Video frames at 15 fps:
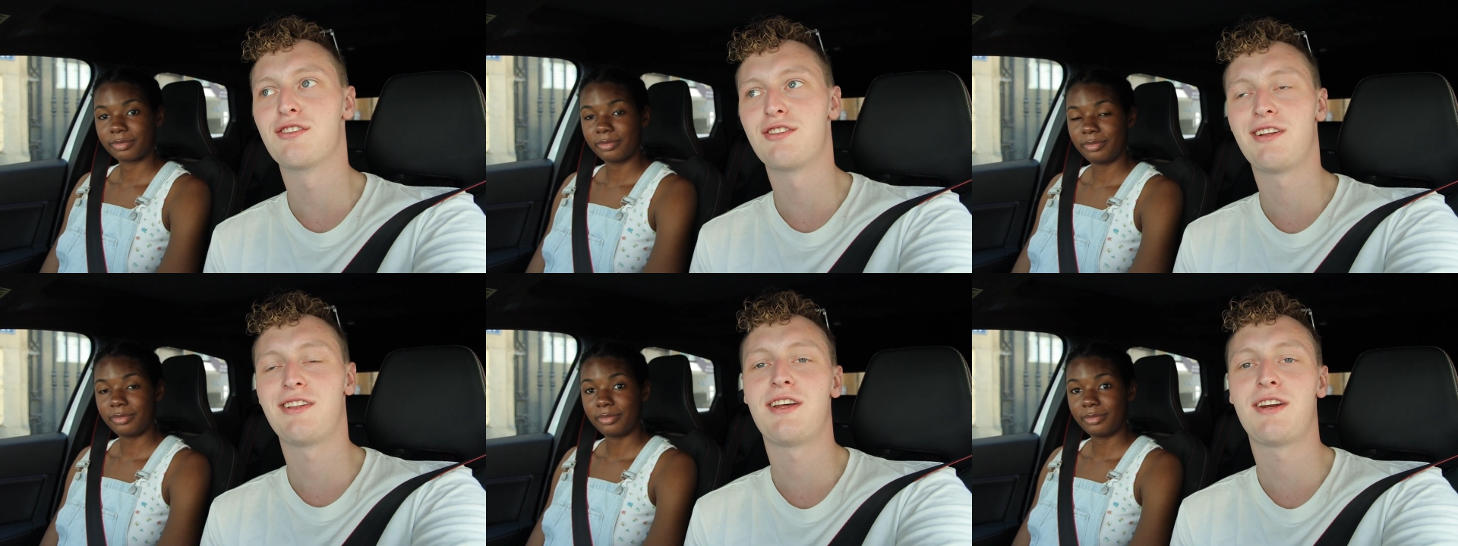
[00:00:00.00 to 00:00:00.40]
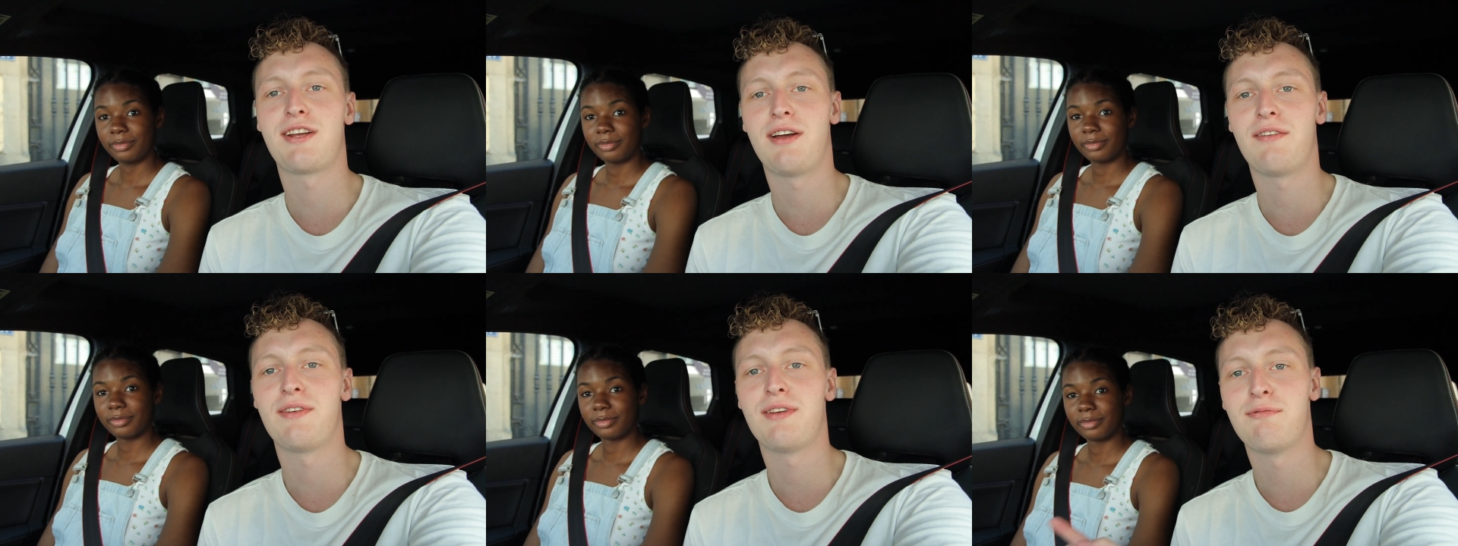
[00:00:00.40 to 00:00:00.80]
Speaker 1: there's not a lot of
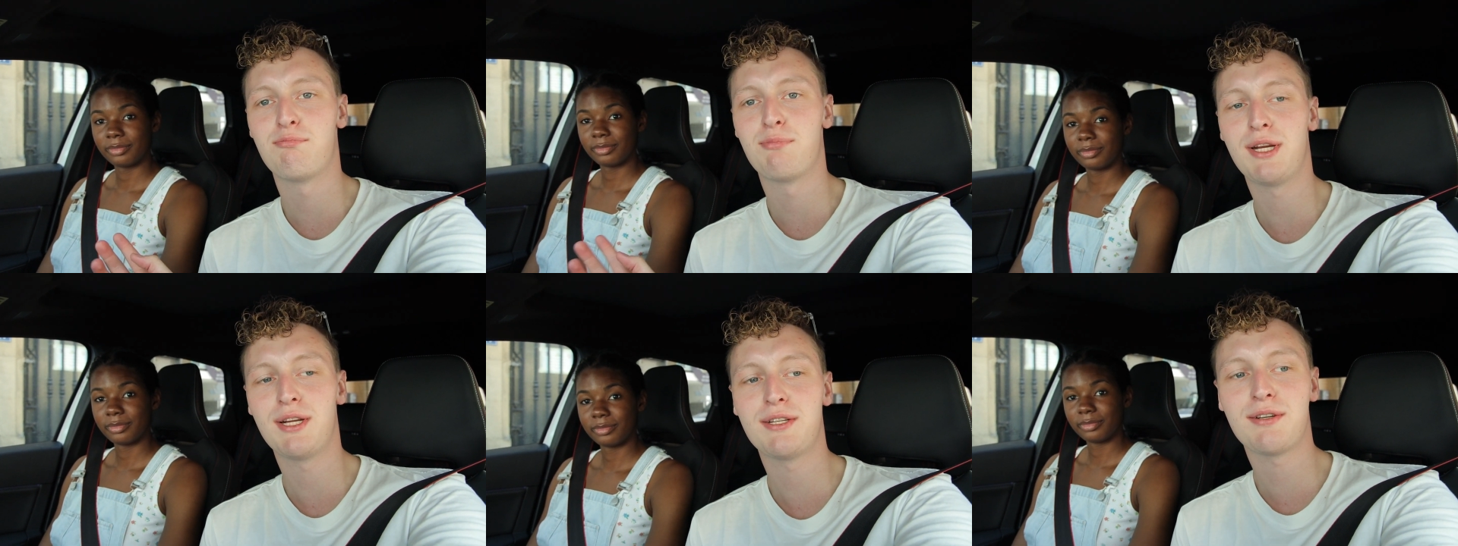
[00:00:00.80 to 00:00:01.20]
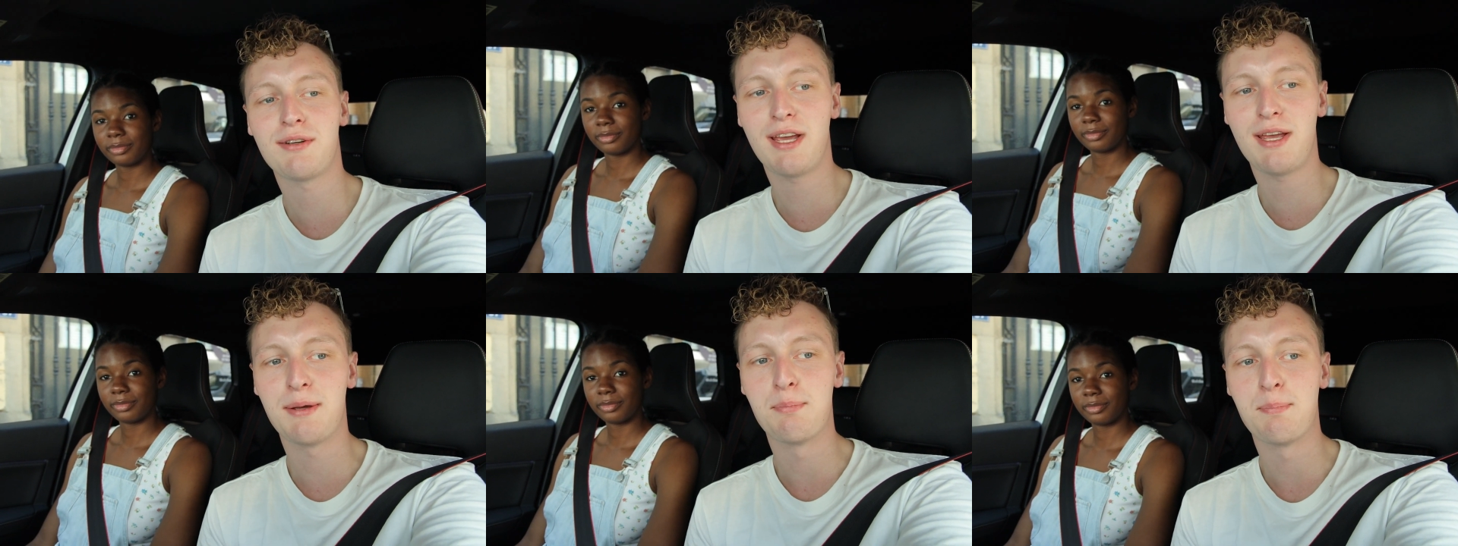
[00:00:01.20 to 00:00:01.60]
coffee, but it's
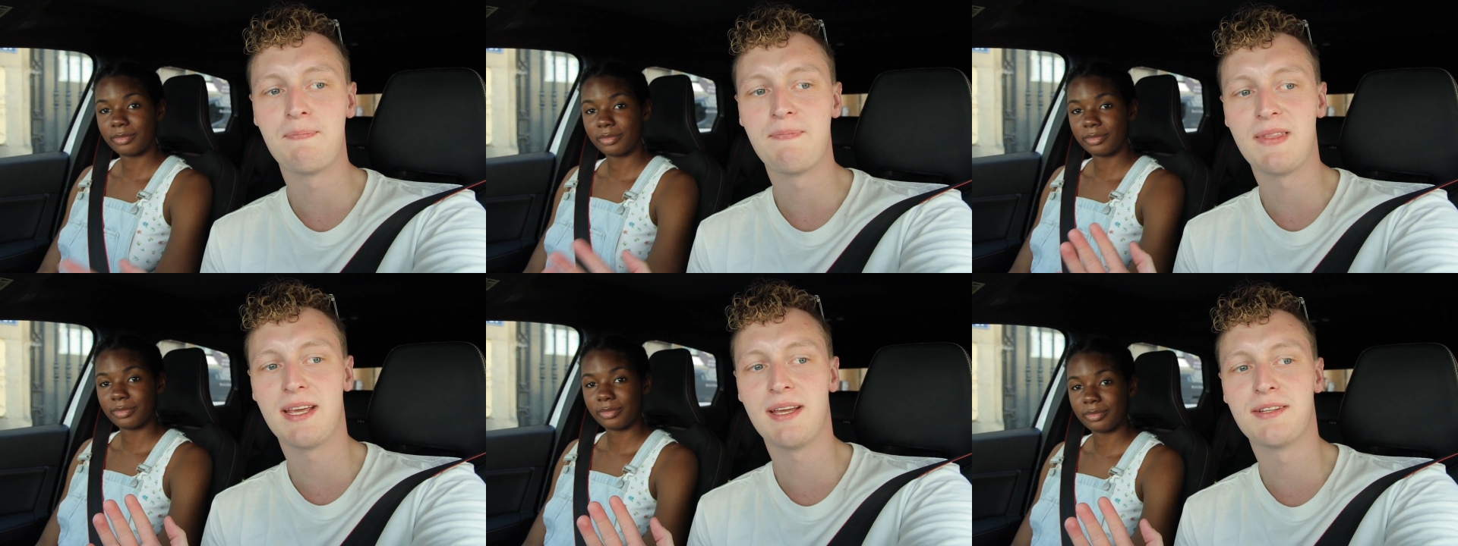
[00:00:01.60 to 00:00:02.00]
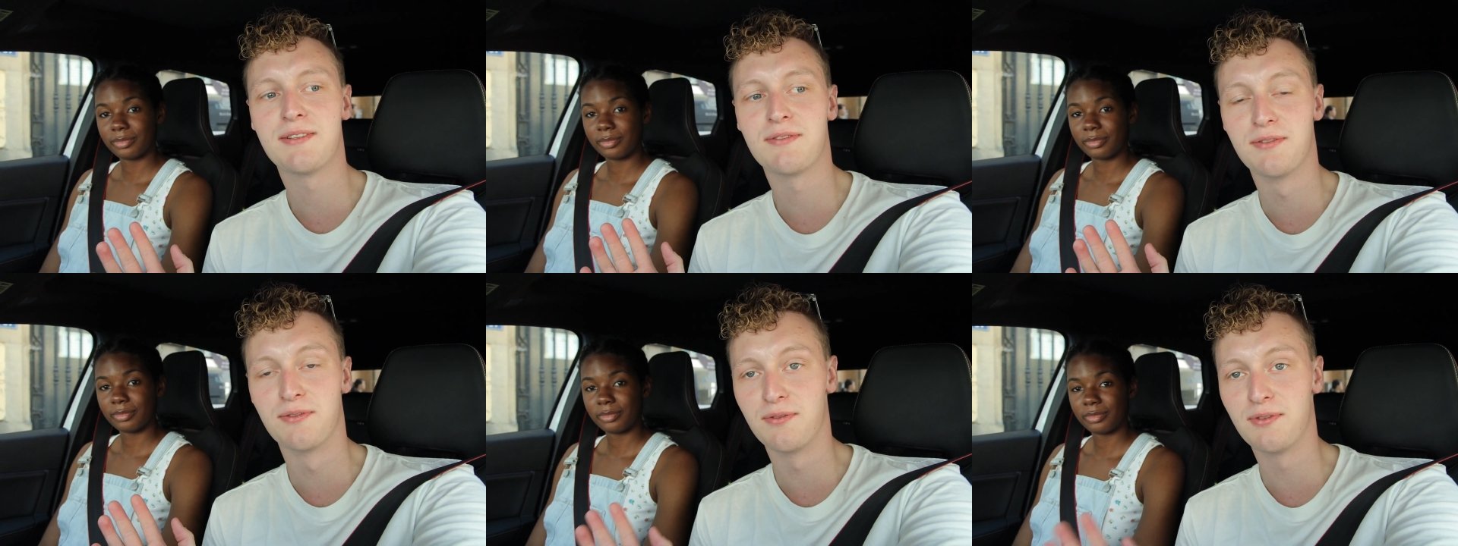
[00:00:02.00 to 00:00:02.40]
okay.
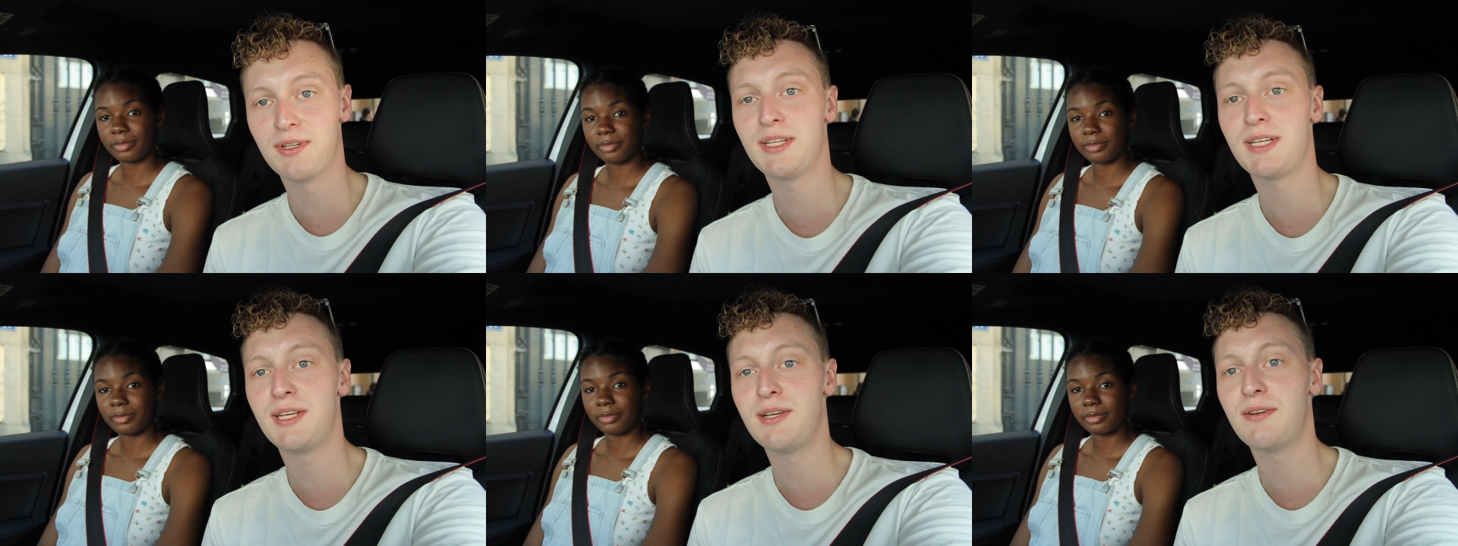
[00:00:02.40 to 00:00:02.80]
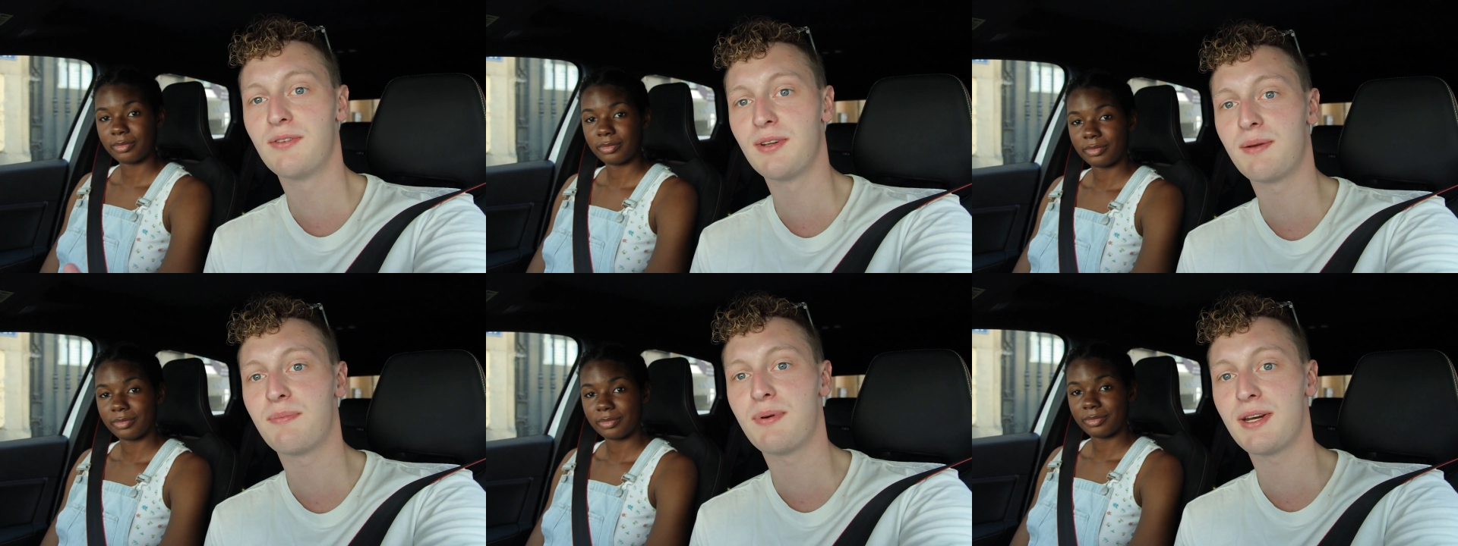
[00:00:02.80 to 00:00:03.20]
It's really cute and
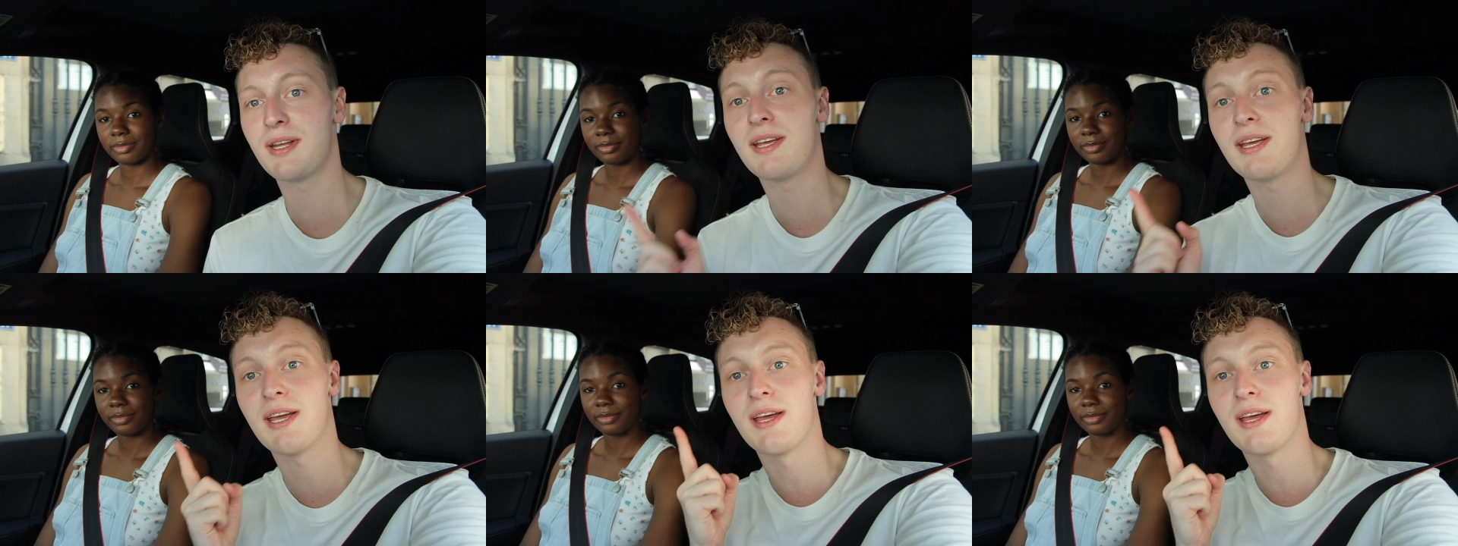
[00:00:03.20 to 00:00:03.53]
really pretty,